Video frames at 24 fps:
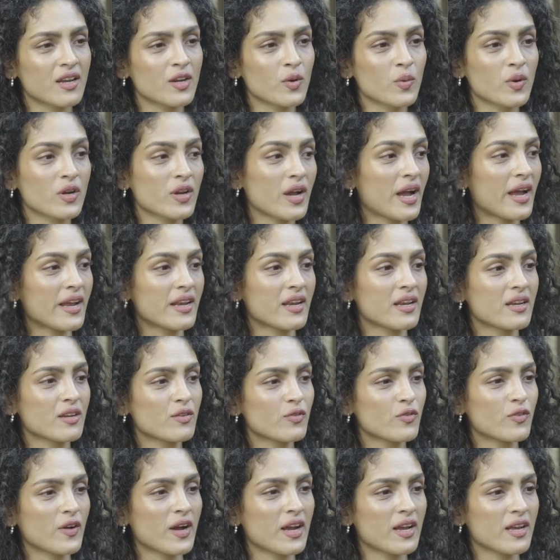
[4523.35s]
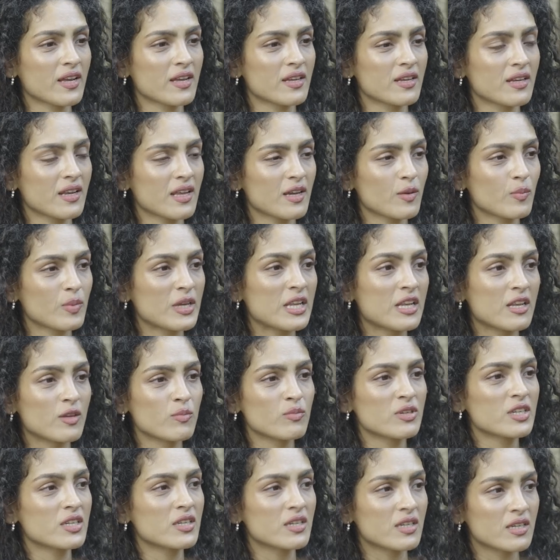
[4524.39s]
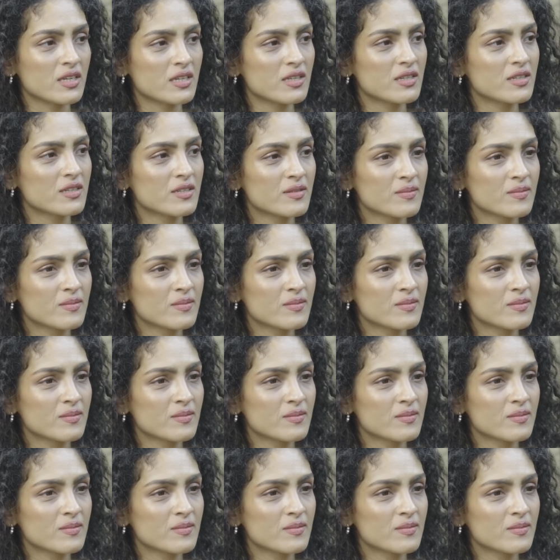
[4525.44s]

don't want to identify and like be limited